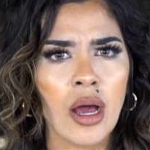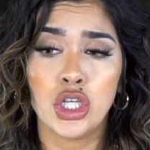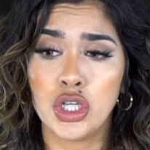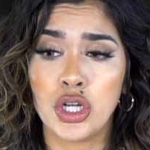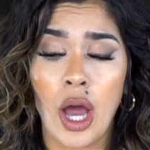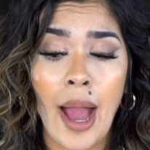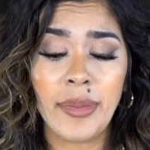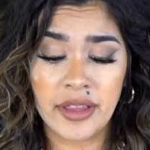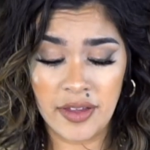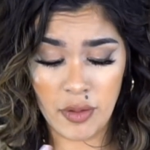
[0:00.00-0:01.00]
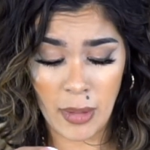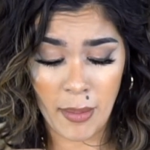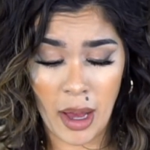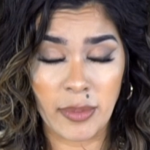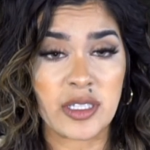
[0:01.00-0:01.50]
You know, I be thieving my
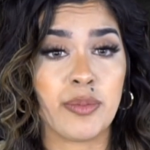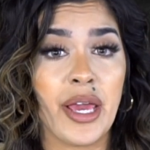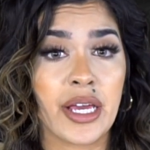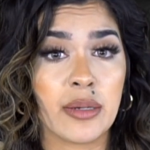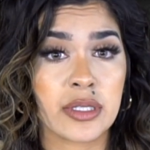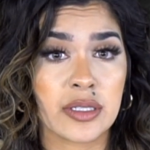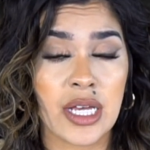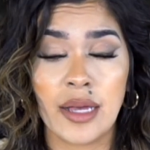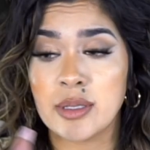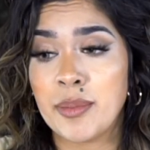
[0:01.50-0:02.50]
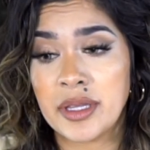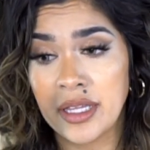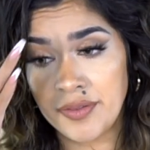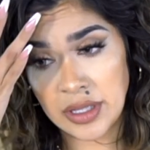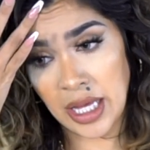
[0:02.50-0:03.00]
mama's makeup sometimes. I be
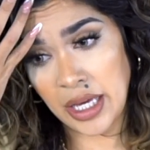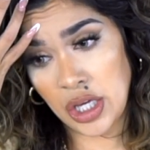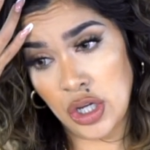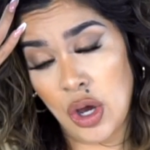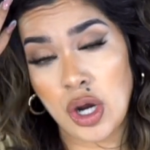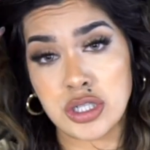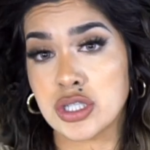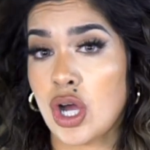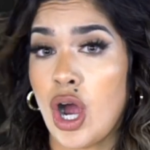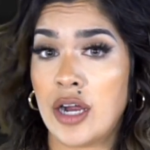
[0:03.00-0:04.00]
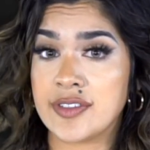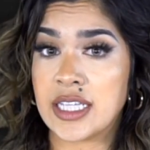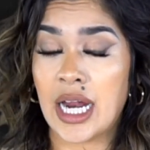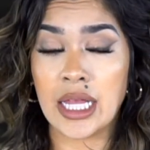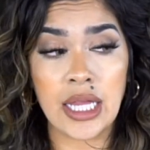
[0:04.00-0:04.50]
thieving like, you know, her scarves
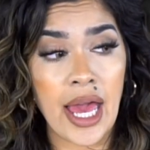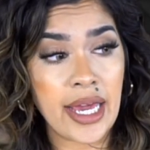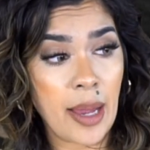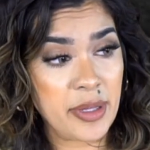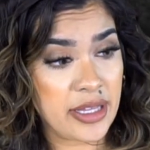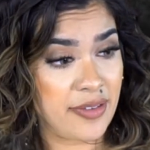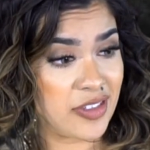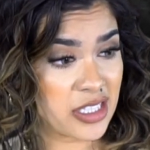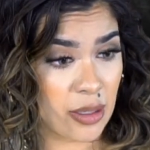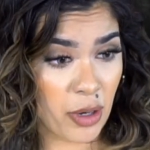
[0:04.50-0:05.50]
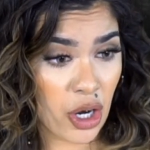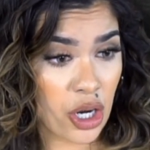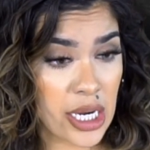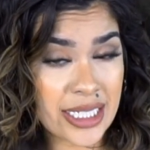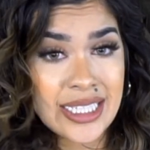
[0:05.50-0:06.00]
that I like. I be thieving some of
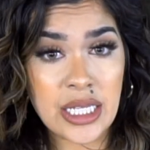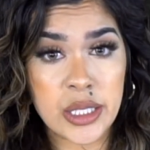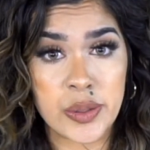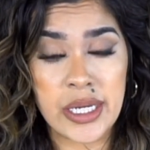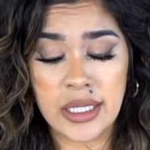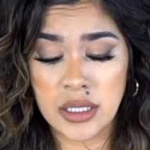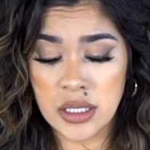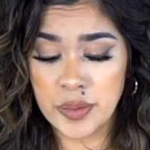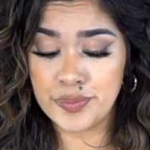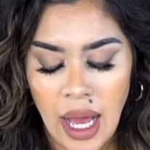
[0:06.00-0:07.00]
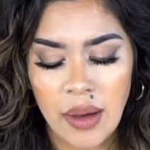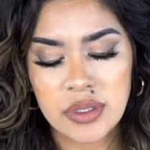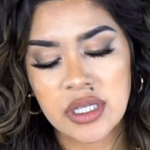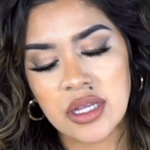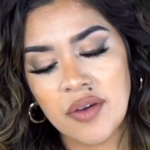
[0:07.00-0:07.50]
her accessories. I
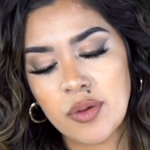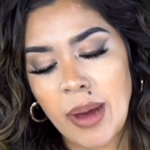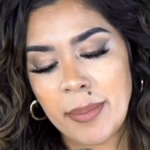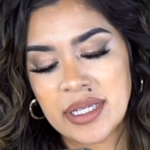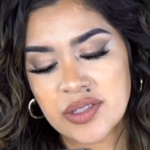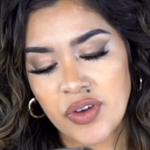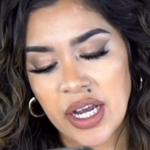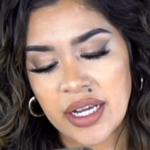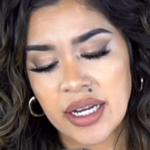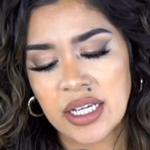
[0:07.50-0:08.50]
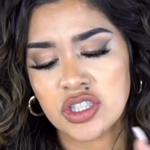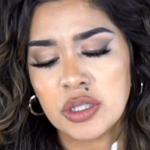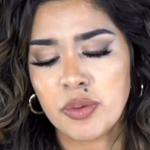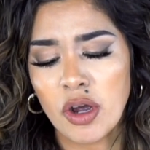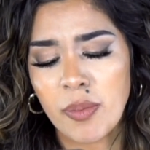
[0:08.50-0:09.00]
was in love with my best friend and she
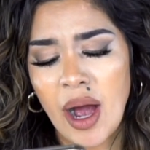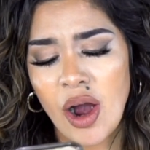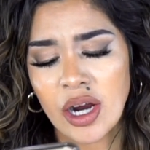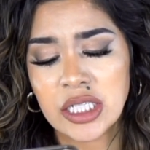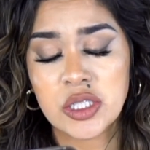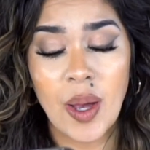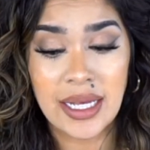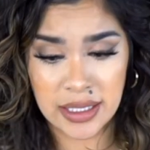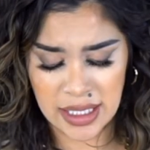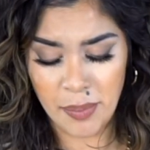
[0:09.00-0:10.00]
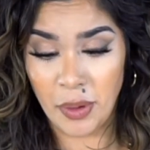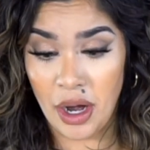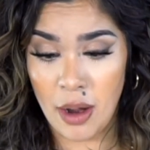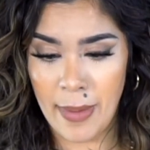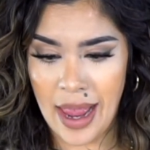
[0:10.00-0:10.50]
broke my heart, so I slept with
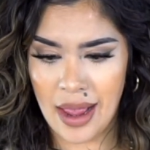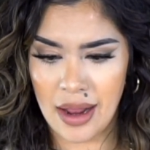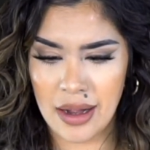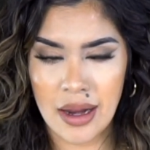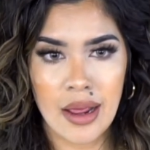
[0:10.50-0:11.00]
her man.